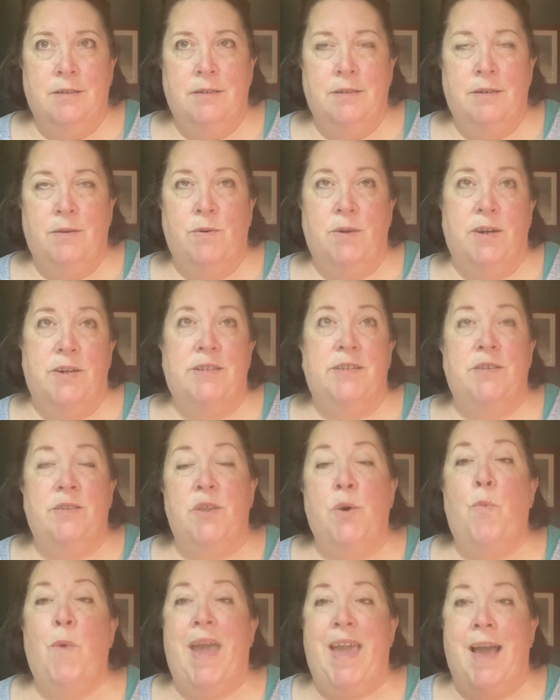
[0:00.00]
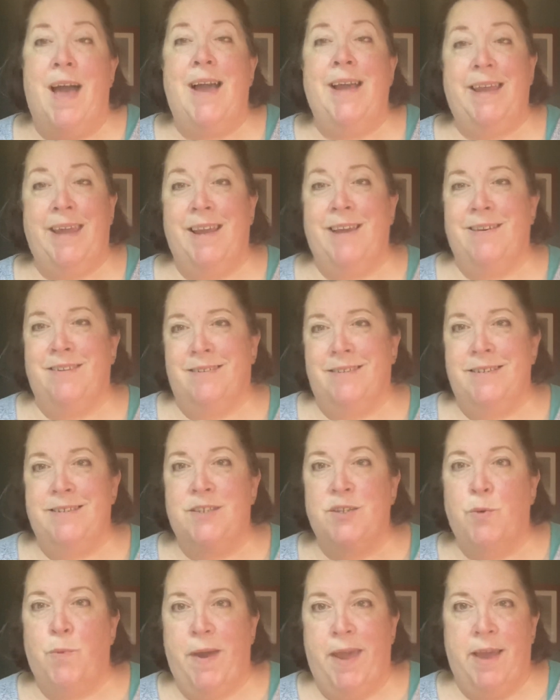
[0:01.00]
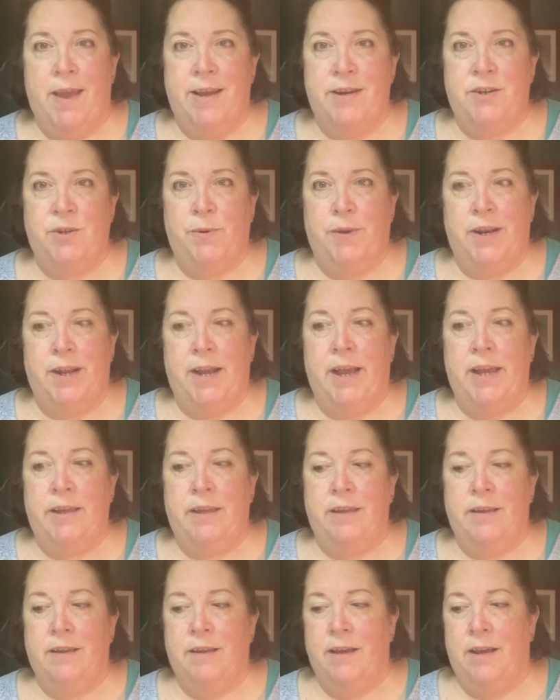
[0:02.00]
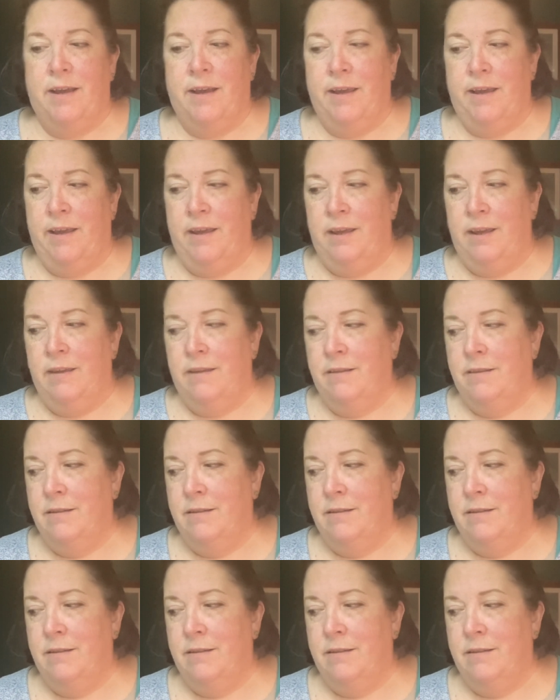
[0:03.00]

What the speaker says: or it's the way I handle it. It's the way I do it. I